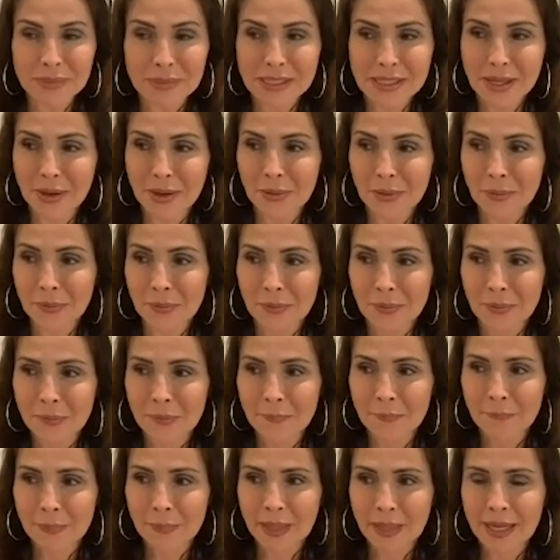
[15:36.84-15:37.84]
So,
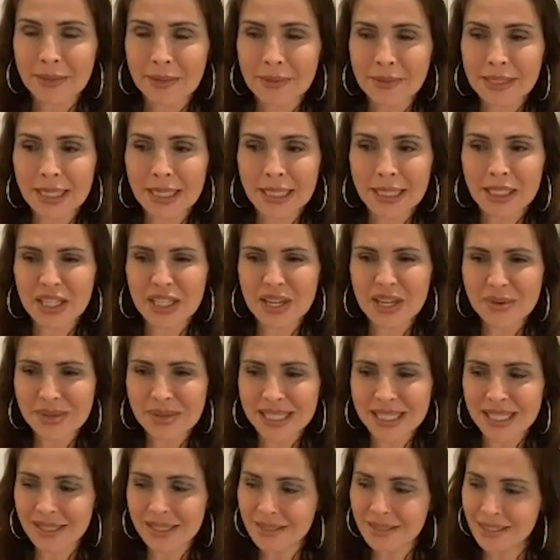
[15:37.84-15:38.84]
and I was like, no,
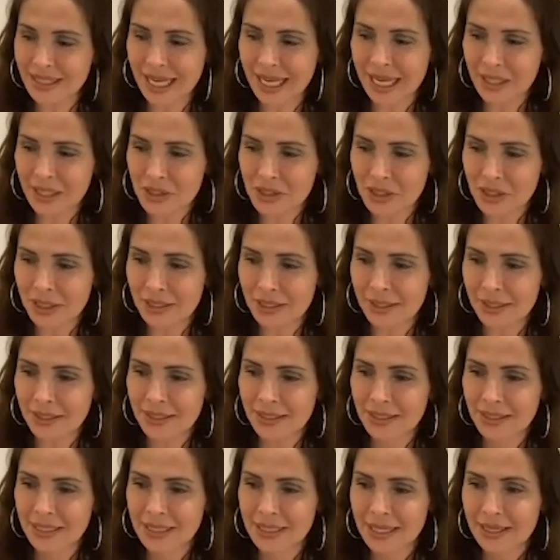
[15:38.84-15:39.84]
it doesn't actually.
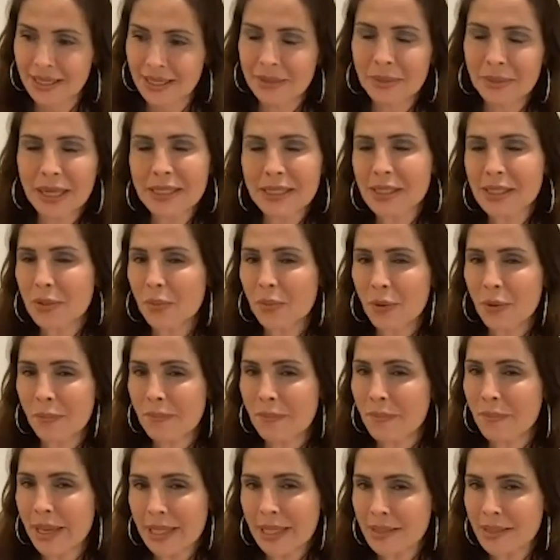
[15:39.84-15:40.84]
And they were like, so what
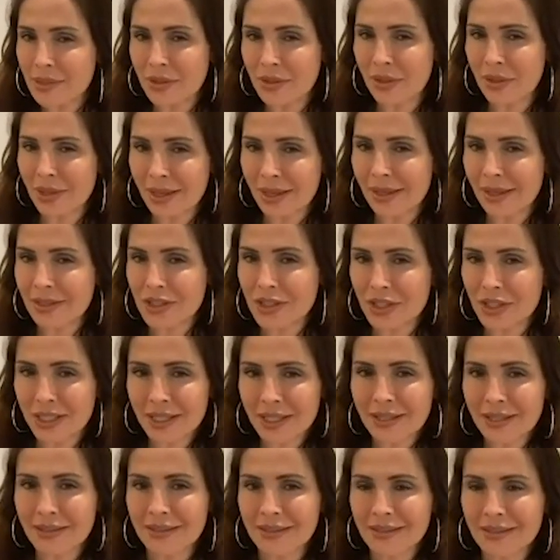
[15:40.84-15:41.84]
makes you think she
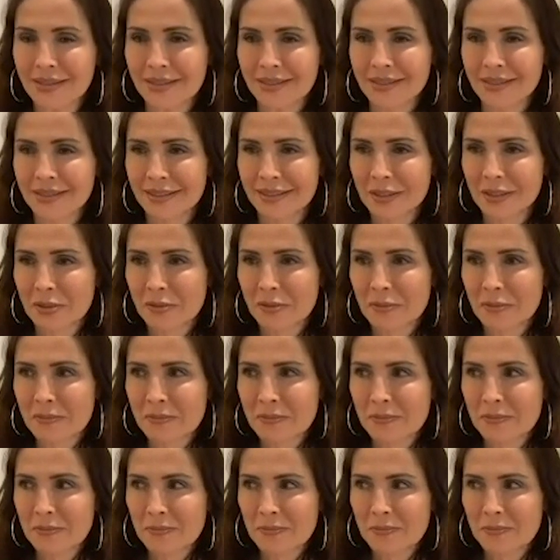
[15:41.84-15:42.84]
is?
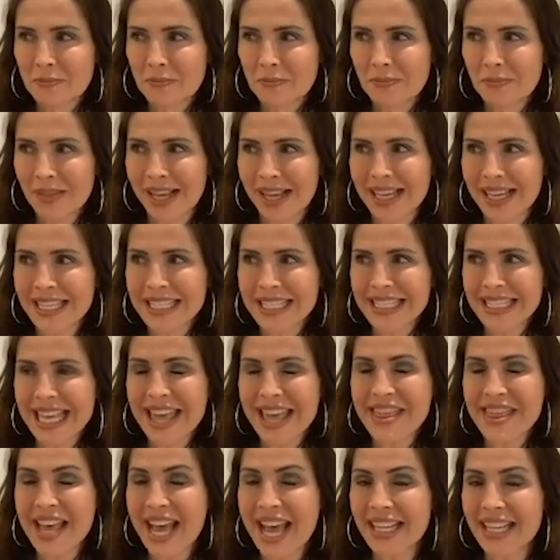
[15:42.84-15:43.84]
And
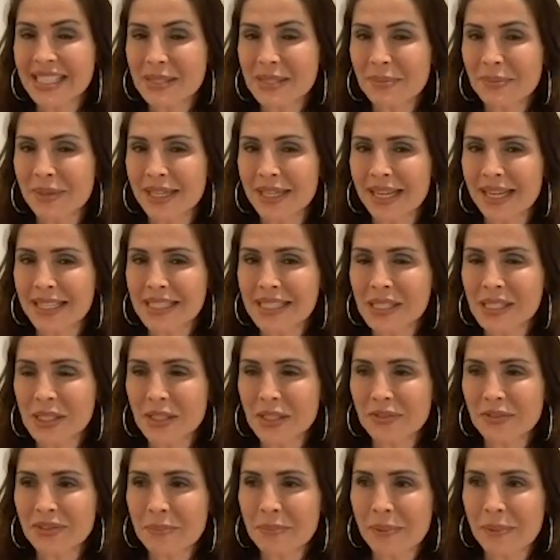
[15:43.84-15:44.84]
that's when I sort
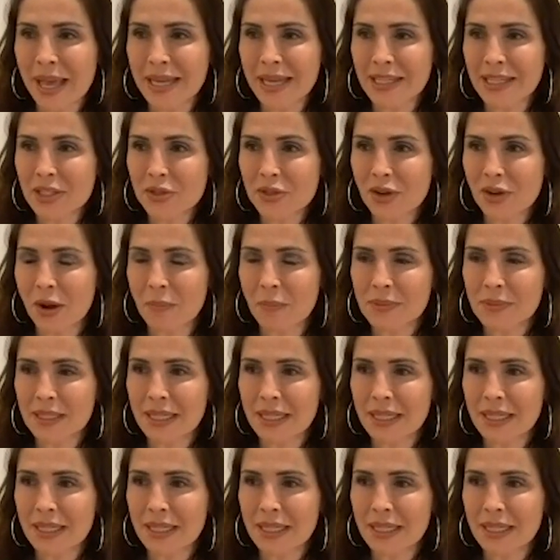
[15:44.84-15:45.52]
of, the penny dropped and